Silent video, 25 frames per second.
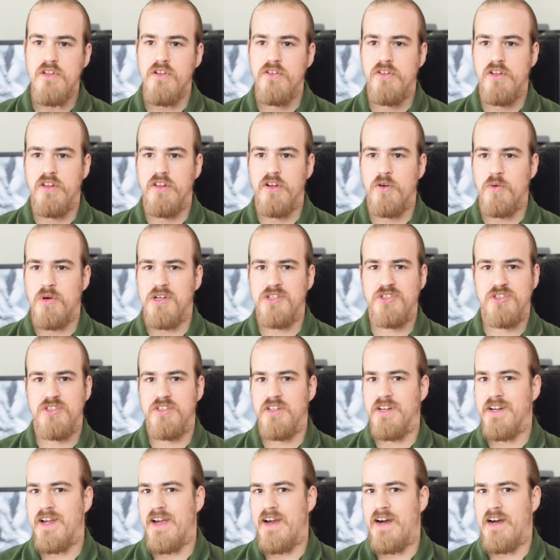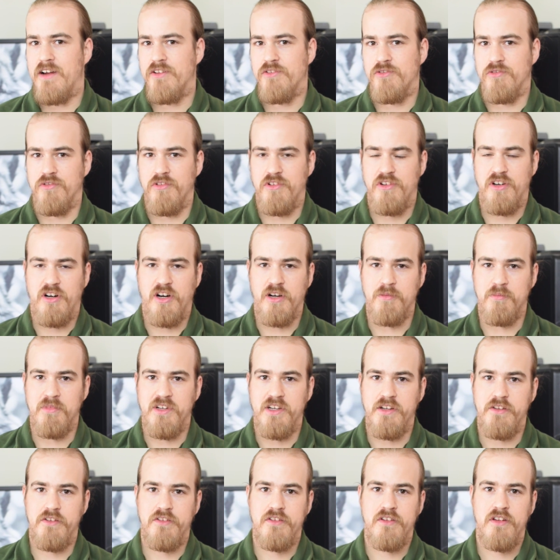So the question I get asked all the time
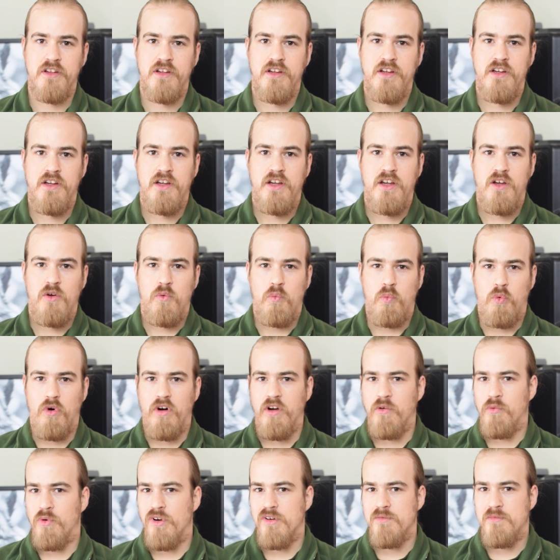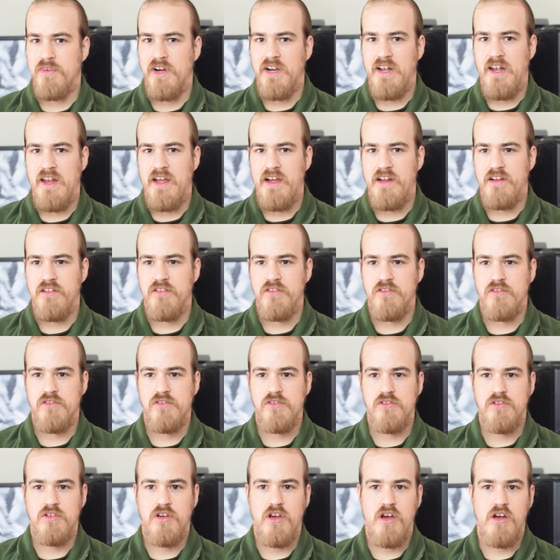is why won't my
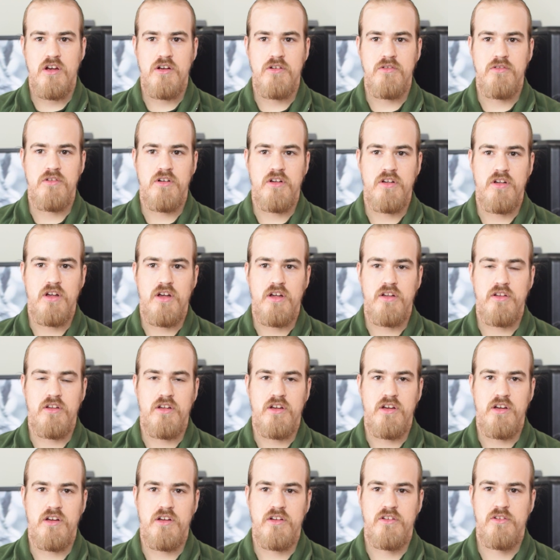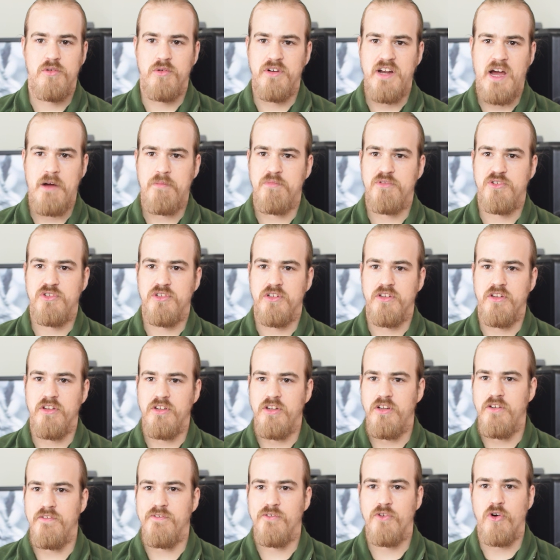lens go uh, to an aperture that
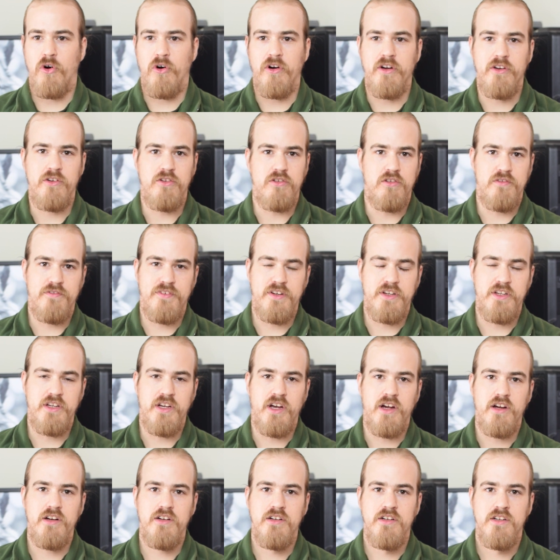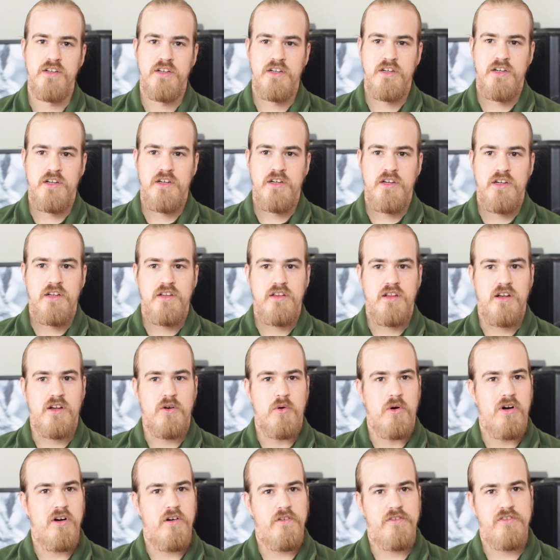you've got in your video? Now
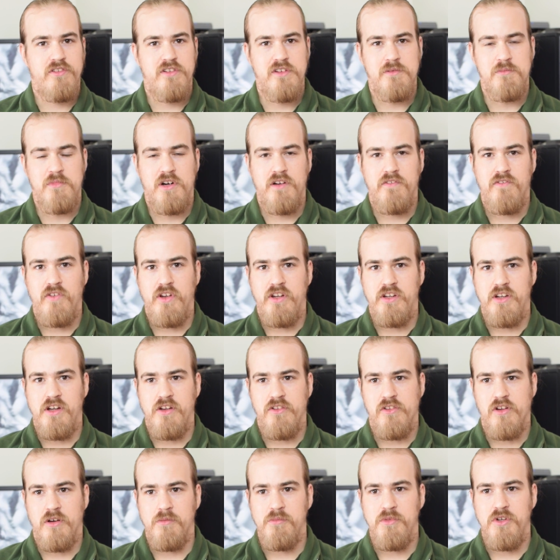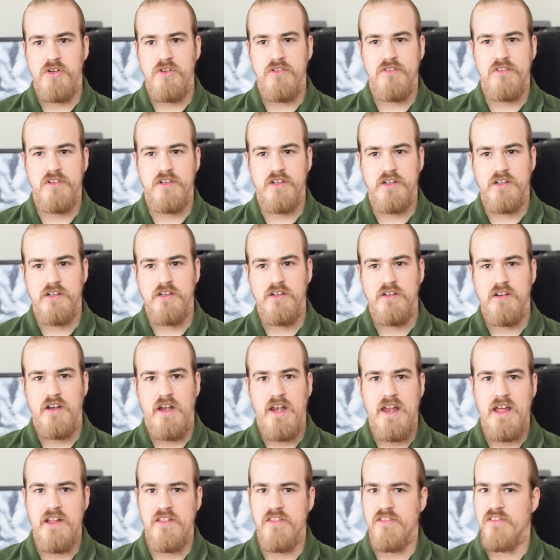quite often in my videos I'm using
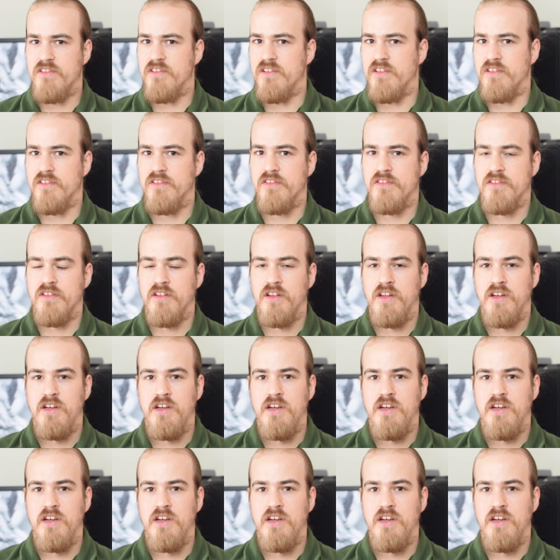lenses